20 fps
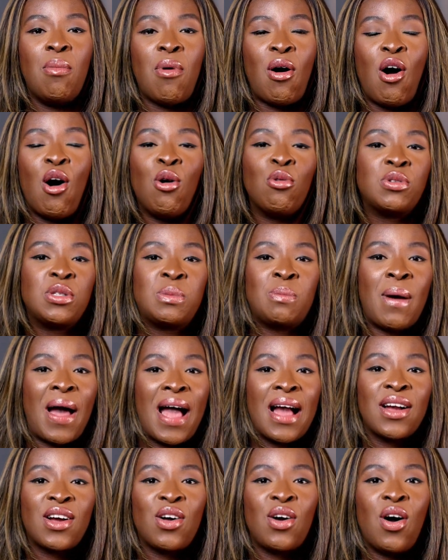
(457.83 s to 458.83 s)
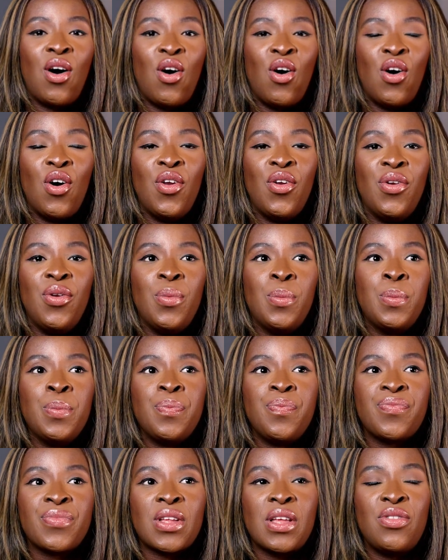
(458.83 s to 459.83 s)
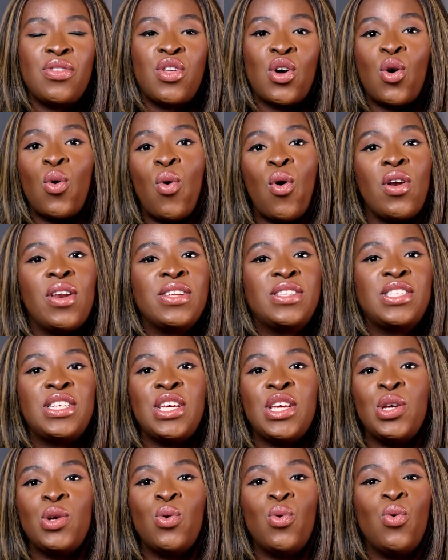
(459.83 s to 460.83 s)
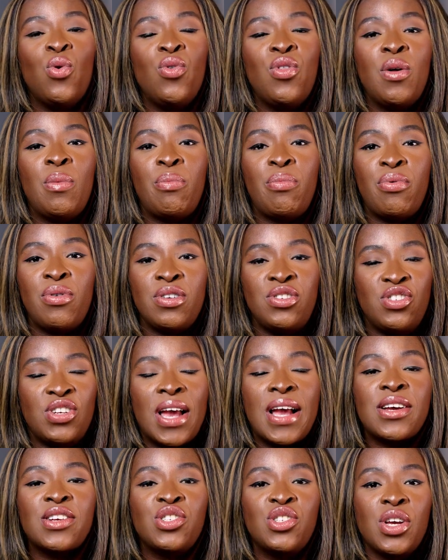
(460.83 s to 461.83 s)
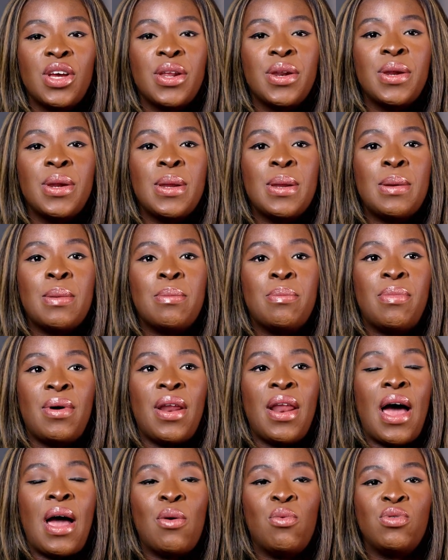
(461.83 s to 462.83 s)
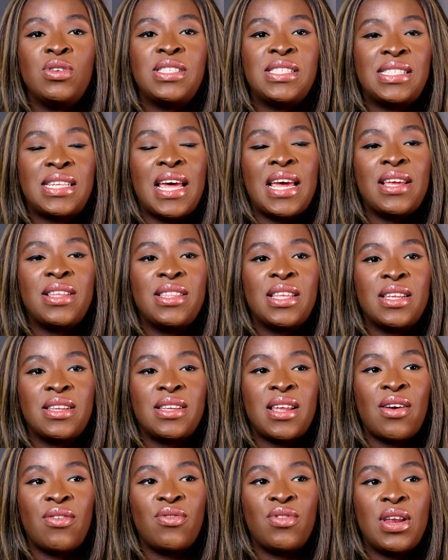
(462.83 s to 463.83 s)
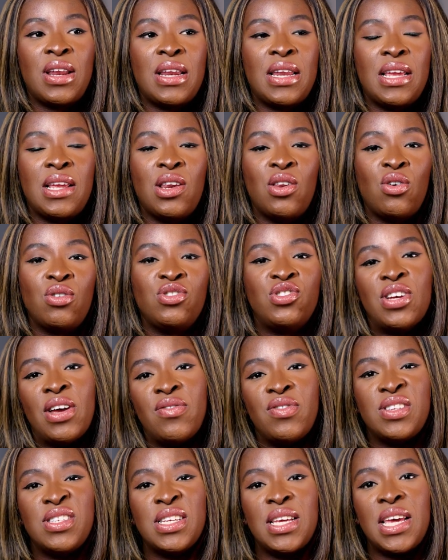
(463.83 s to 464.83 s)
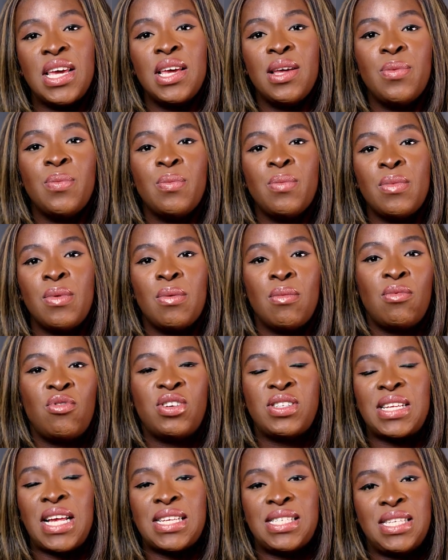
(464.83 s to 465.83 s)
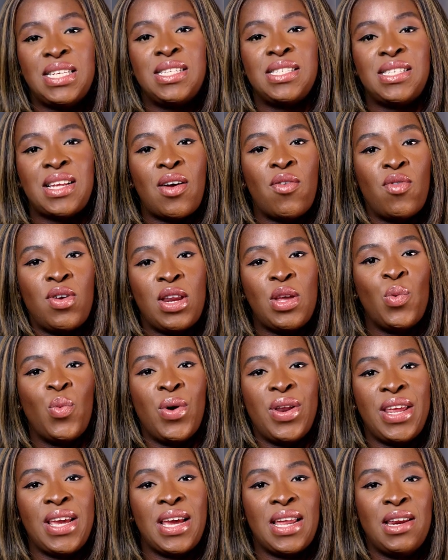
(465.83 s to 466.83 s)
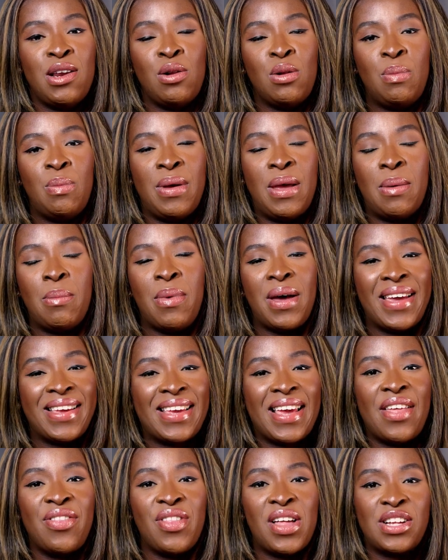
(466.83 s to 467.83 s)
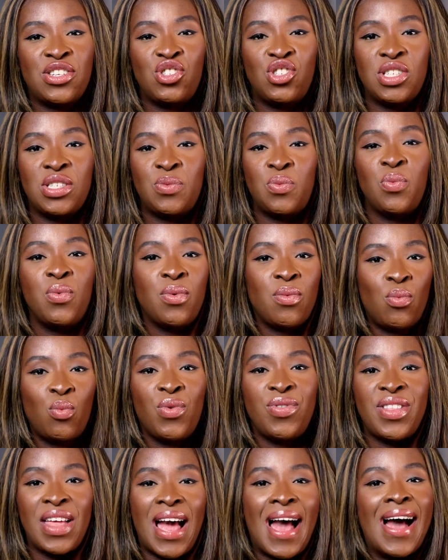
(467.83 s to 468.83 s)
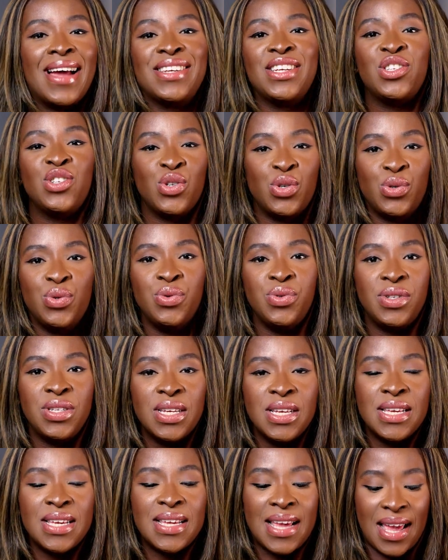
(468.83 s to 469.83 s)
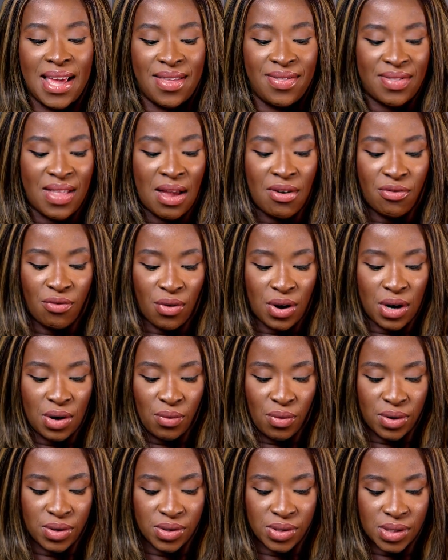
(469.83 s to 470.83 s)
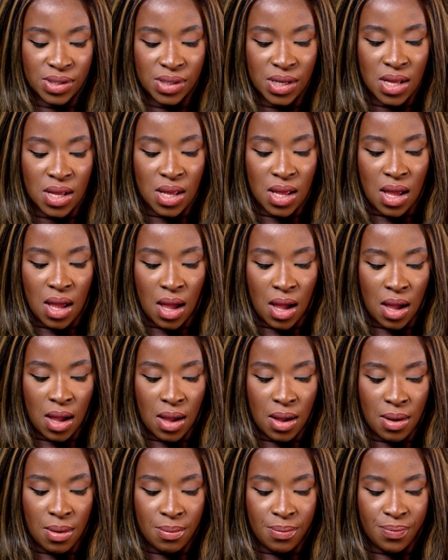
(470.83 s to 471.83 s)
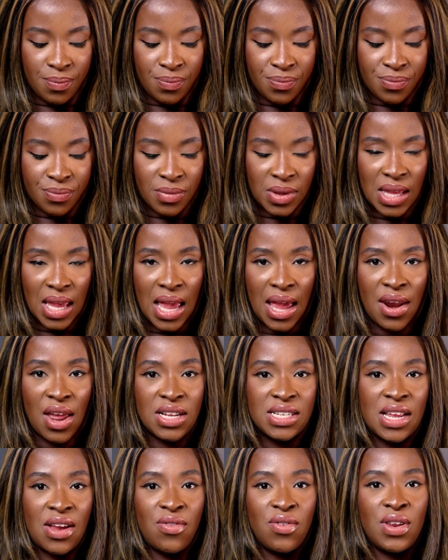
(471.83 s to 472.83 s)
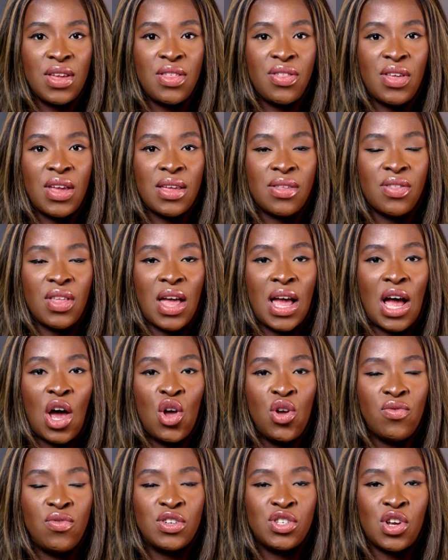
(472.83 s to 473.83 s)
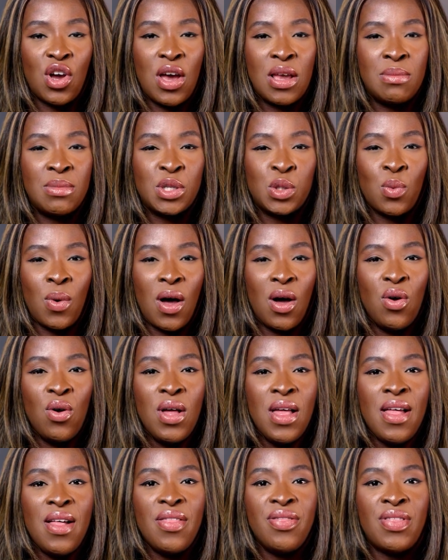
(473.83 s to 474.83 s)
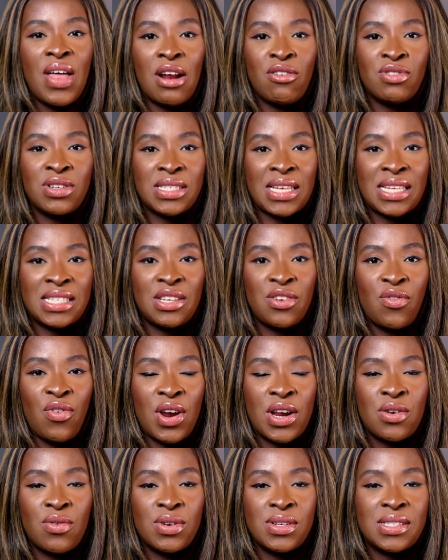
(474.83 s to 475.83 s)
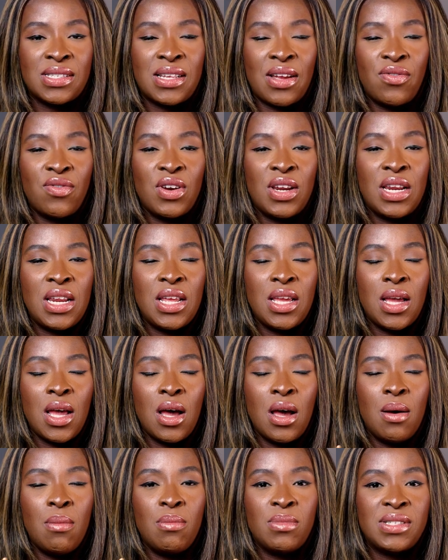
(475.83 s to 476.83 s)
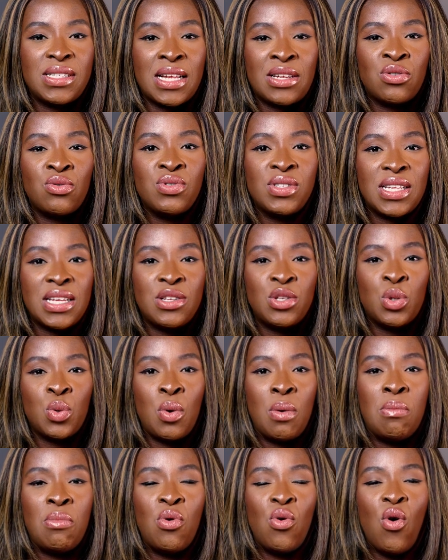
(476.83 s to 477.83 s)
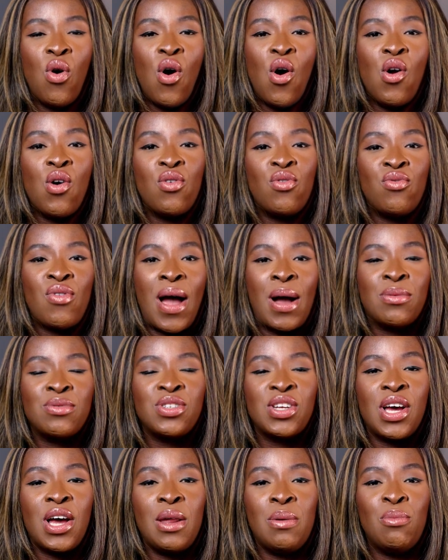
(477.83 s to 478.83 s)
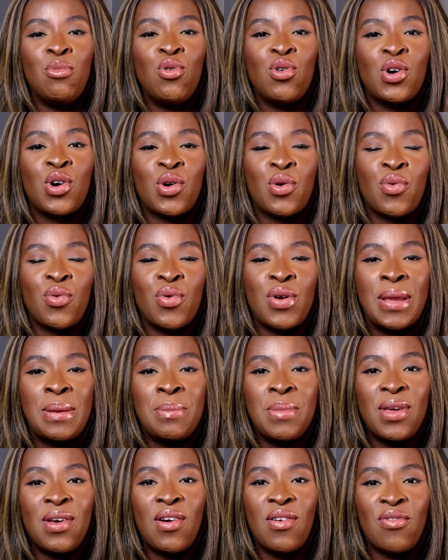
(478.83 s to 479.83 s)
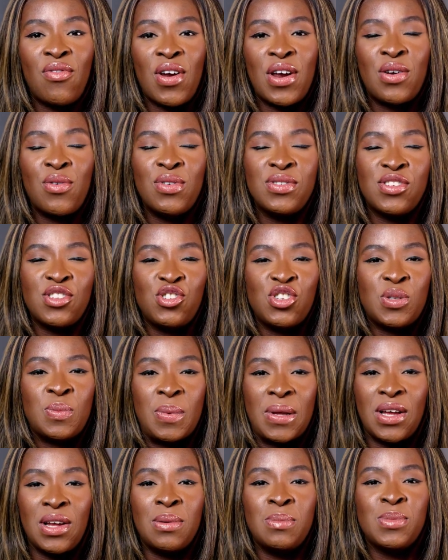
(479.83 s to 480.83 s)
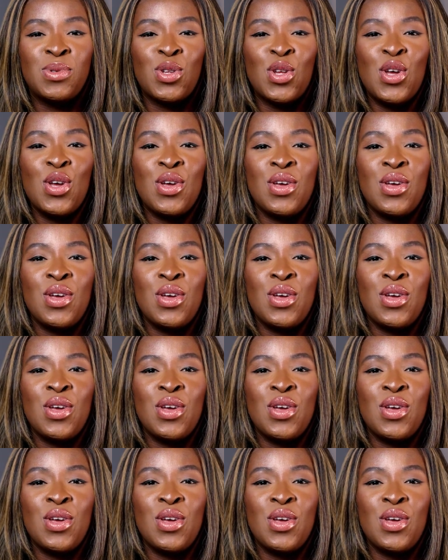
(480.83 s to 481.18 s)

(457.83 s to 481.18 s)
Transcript: holds back on the quality or the projection, but I would say that definitely longevity, Rasasi is definitely winning a little bit, but again, that's just with the added oud in that fragrance. And I definitely think that over time as well, that Rasasi fragrance definitely settles into a more rounder and more creamier fragrance. It just becomes